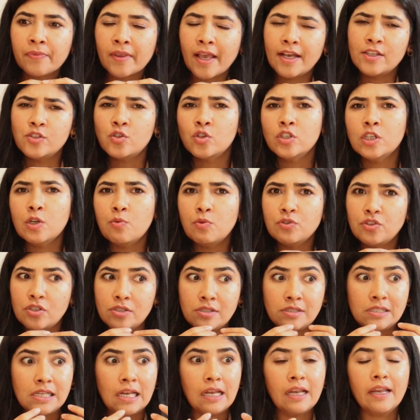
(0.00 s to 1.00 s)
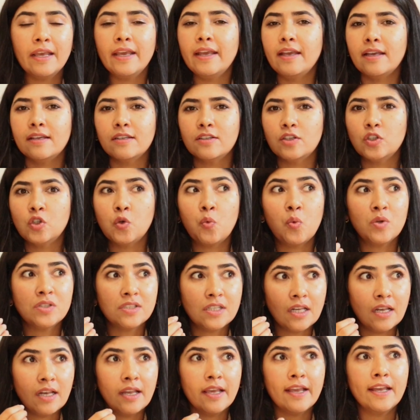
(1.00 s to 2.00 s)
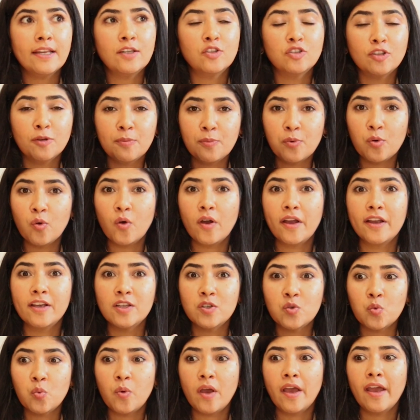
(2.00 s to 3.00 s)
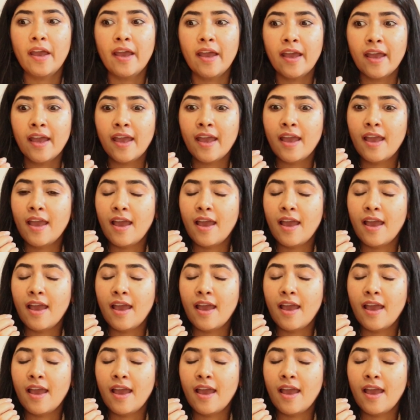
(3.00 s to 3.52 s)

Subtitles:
And so you would just delay it. You would delay to the point where